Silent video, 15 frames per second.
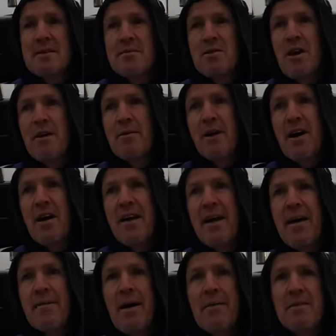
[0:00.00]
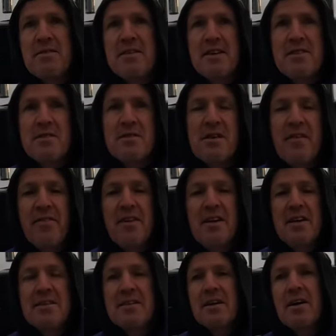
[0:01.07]
some time ago now, maybe 6 or 7
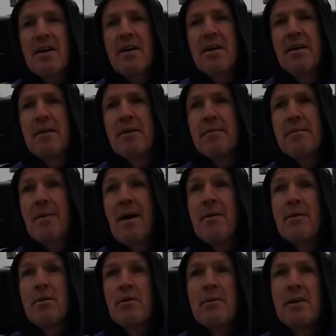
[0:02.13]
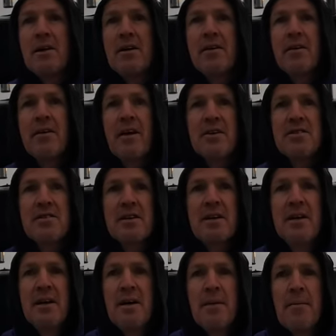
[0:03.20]
years ago, maybe a little bit longer
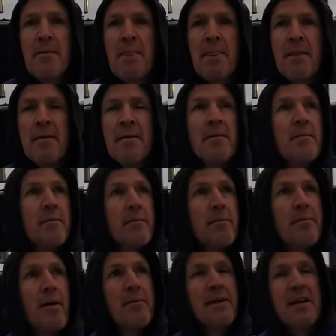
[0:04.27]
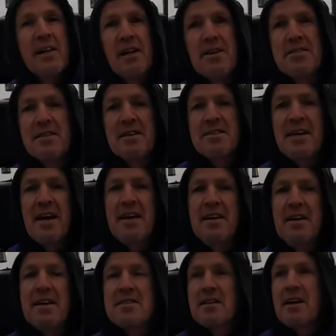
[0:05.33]
actually, probably closer to 10
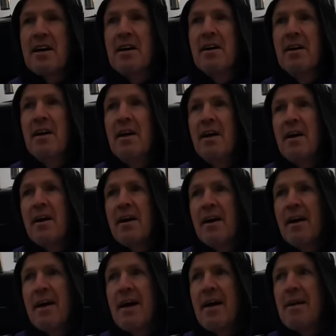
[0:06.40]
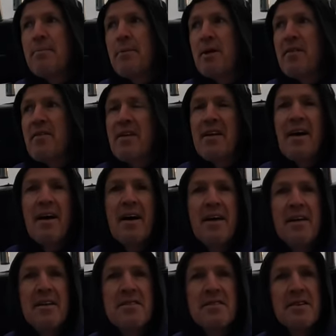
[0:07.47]
years ago. I had a bit of
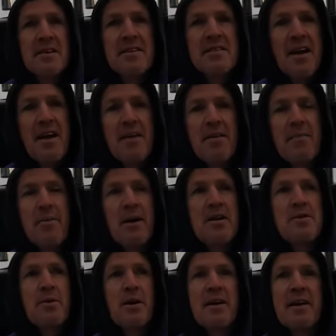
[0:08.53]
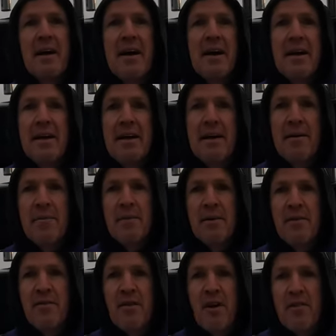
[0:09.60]
an incident down on the beach one day,
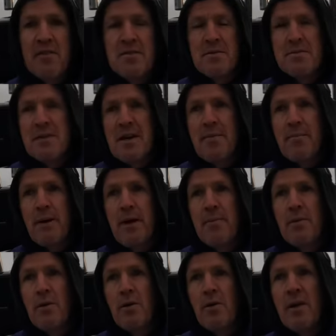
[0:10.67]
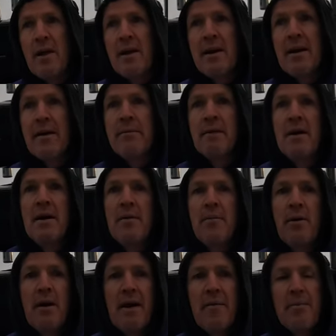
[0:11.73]
involving some dead people, and
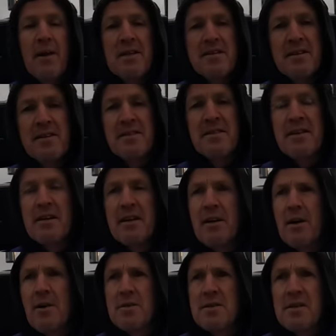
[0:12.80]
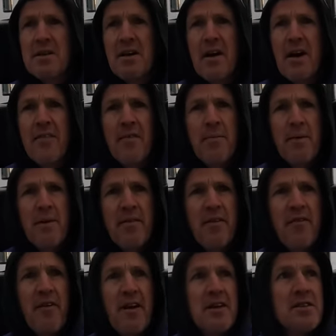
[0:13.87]
pretty unpleasant incident. I was in kind of a bit of
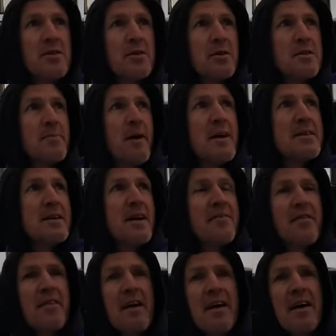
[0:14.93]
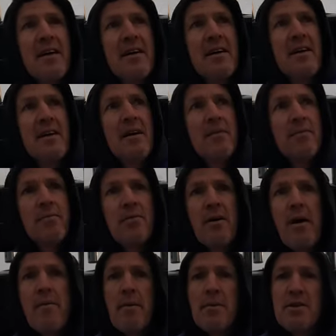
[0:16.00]
a funny sort of space after that.
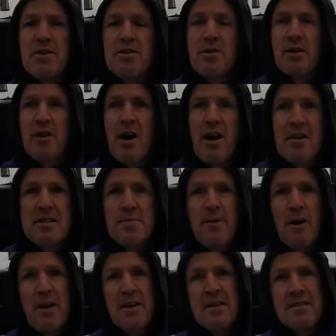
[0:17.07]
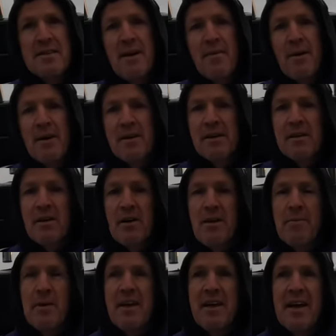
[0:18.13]
Probably should have gone and spoken to someone, got
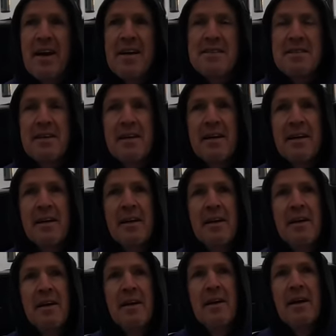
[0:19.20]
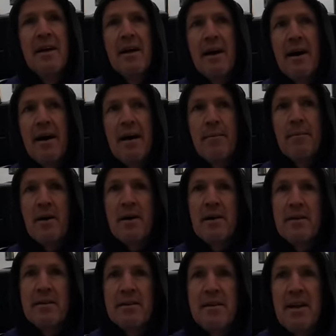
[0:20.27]
a bit of counselling.
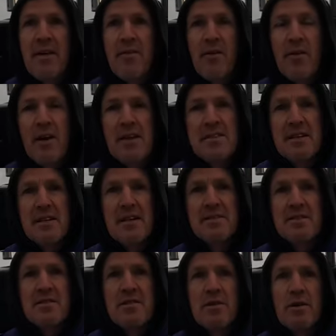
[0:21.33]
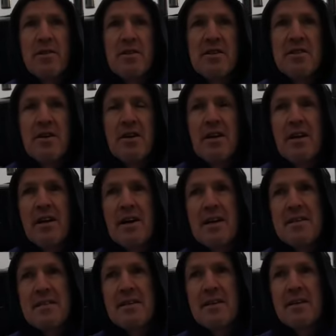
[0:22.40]
Never really did, just sort of
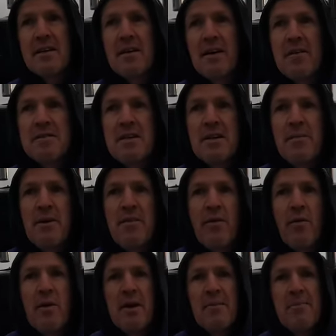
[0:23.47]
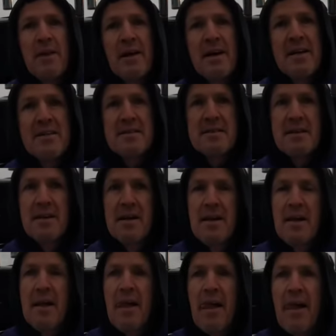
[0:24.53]
internalized it. I was in a bit of a weird place.
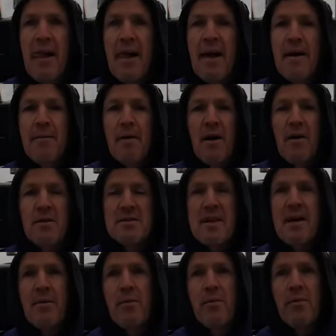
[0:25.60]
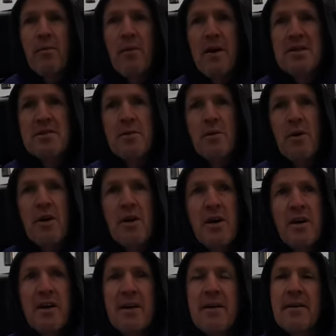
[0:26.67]
I went to
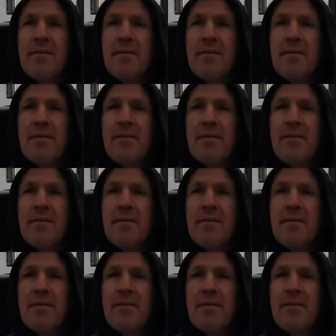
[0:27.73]
work.